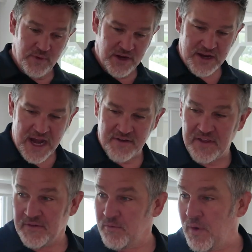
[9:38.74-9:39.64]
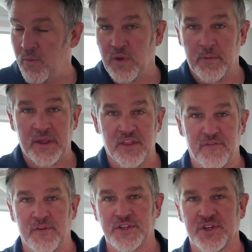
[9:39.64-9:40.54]
We are kind of in what will be the
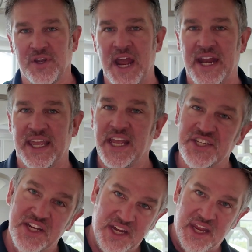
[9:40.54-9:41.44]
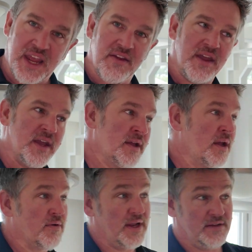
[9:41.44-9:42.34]
future kind of kitchen eating area,
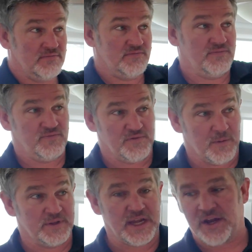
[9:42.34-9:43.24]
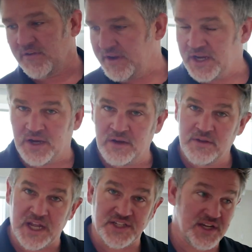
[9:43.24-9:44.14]
right? Formal dining over here,
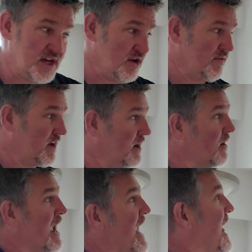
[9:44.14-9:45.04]
kitchen eating over here.